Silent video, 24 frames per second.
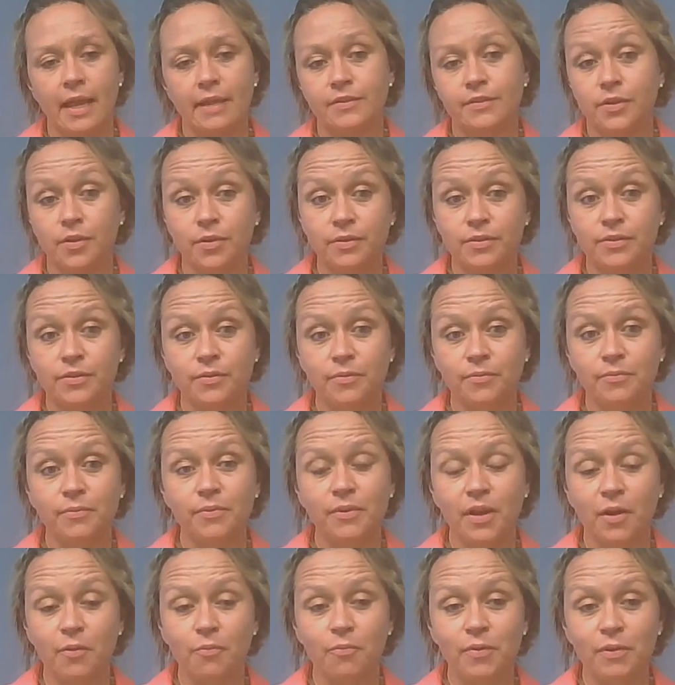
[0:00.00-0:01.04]
So, so
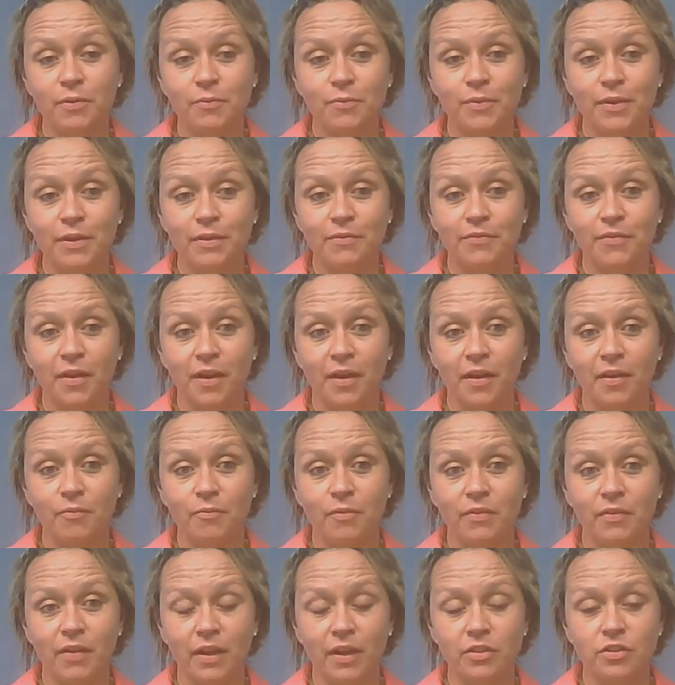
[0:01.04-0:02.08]
you know, we, have we've, uh,
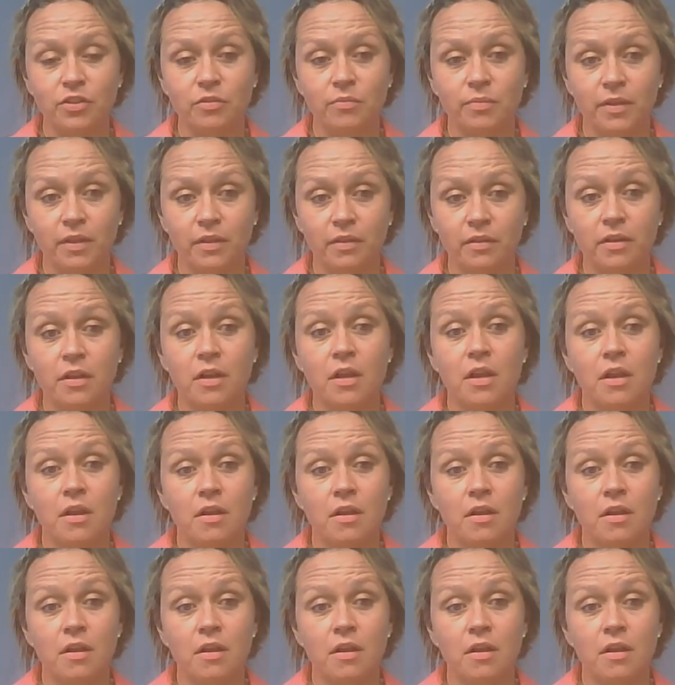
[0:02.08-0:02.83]
we've actually been